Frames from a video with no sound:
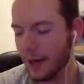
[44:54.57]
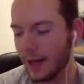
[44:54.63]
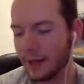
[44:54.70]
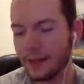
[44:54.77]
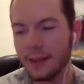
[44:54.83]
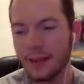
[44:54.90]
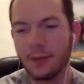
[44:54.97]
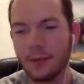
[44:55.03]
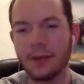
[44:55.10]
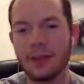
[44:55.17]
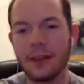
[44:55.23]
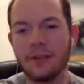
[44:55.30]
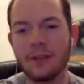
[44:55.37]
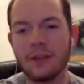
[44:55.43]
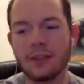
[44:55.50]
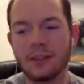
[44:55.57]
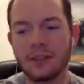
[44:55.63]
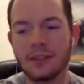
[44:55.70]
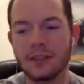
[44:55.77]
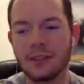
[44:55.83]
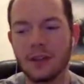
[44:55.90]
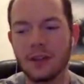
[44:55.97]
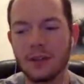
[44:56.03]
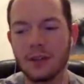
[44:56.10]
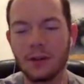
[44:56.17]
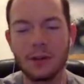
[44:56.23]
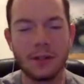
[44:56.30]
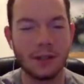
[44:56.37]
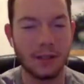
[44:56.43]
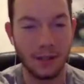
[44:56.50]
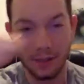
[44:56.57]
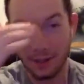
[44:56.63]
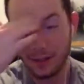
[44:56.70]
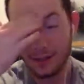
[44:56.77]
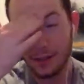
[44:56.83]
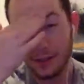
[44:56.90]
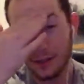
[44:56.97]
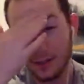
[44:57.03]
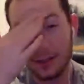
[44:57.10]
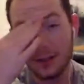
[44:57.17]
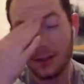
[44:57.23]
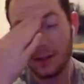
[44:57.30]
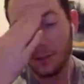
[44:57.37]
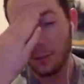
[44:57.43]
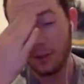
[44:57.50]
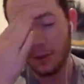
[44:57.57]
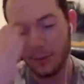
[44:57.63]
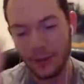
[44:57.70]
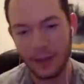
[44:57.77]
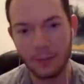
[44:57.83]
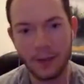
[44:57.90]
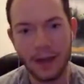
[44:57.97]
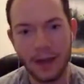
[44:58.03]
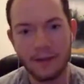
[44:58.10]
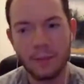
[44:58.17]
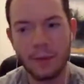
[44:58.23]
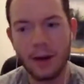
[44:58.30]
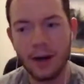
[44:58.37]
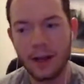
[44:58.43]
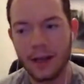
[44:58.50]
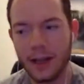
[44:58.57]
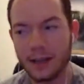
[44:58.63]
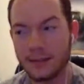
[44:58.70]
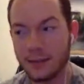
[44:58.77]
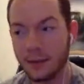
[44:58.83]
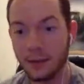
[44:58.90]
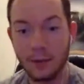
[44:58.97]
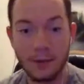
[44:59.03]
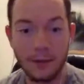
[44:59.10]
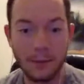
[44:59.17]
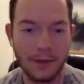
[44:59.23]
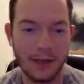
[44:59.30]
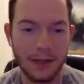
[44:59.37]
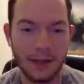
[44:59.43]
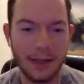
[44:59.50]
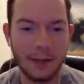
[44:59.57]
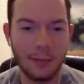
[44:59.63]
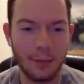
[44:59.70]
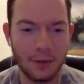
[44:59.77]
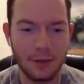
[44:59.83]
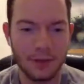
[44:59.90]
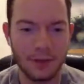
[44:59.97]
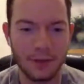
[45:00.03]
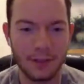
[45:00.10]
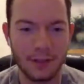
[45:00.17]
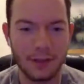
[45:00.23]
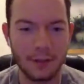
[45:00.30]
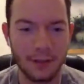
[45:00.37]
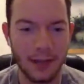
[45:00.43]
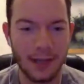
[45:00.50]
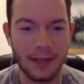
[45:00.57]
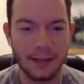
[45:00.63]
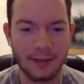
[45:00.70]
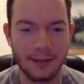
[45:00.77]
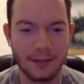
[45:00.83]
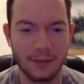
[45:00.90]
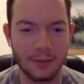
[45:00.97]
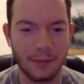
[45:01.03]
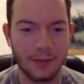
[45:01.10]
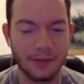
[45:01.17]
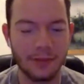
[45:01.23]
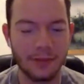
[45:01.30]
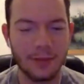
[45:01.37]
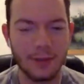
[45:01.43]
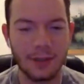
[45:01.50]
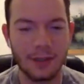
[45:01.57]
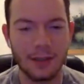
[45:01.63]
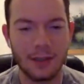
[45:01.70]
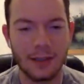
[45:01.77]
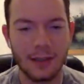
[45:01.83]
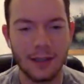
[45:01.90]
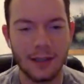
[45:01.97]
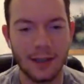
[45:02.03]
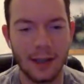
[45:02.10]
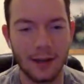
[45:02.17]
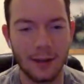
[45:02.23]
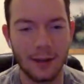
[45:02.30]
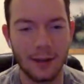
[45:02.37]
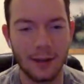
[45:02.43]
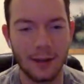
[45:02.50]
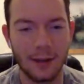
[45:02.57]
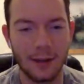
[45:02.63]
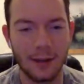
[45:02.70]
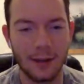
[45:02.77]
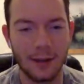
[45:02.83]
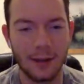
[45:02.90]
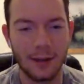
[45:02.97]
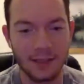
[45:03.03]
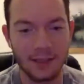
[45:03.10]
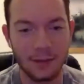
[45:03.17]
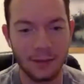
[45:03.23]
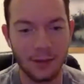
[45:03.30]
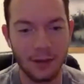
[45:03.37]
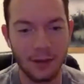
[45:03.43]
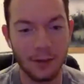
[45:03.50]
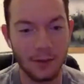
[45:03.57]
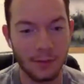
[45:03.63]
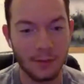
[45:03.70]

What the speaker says: think we definitely should start doing one a week. We have the podcast too, and we need to get more strict on that since we've kind of missed 2 weeks in a row.